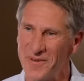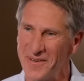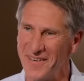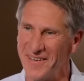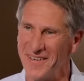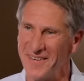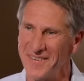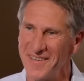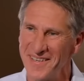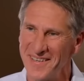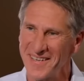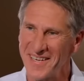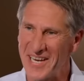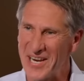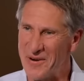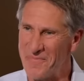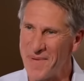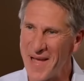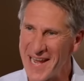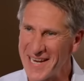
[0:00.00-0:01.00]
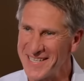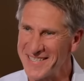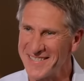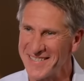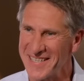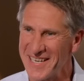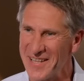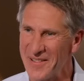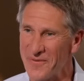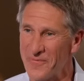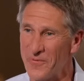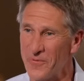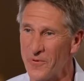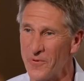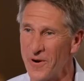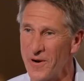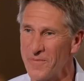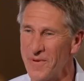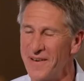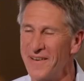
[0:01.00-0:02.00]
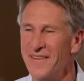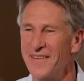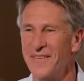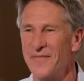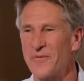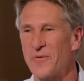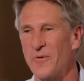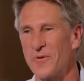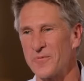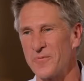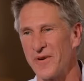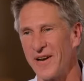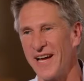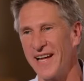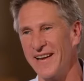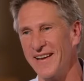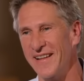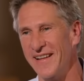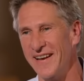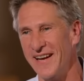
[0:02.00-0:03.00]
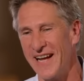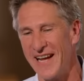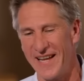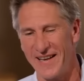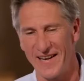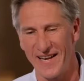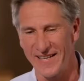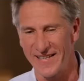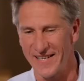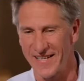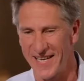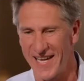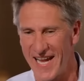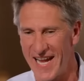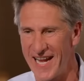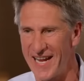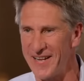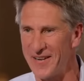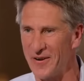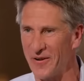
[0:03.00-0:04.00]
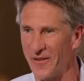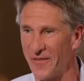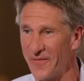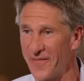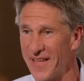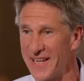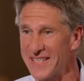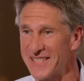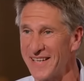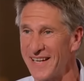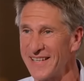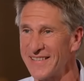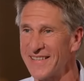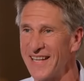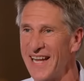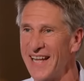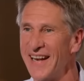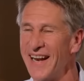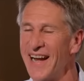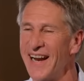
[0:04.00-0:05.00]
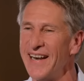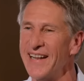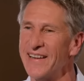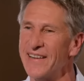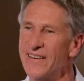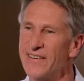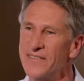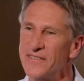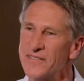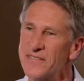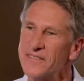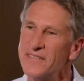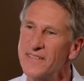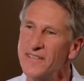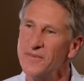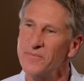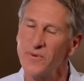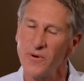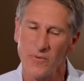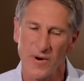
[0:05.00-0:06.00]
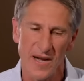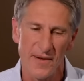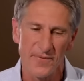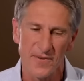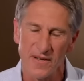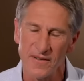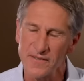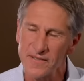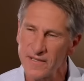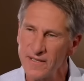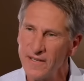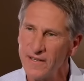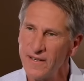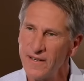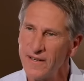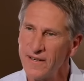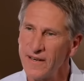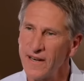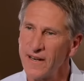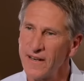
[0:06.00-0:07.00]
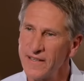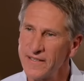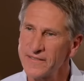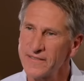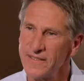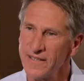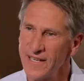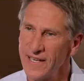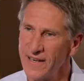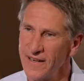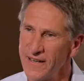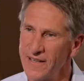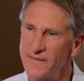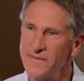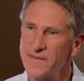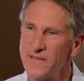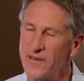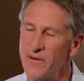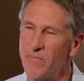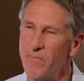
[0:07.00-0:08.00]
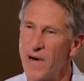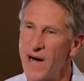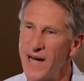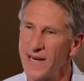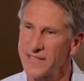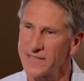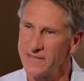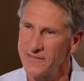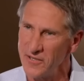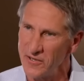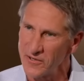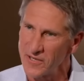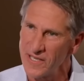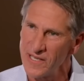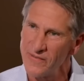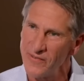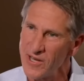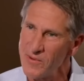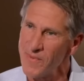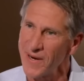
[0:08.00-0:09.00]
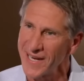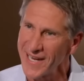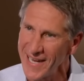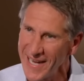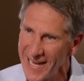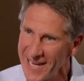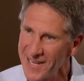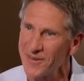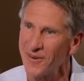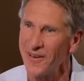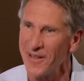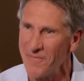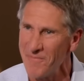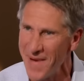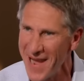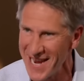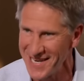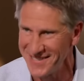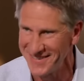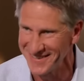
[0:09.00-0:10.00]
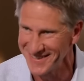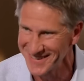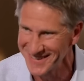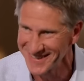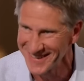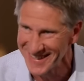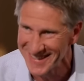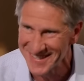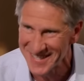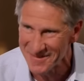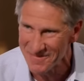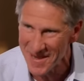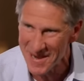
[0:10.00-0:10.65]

I was putting a care package together for him, and of course what I did, I had like a candle and things like that, and Heidi goes, my wife goes, now listen, he lives in a box and you're giving him a candle and matches. He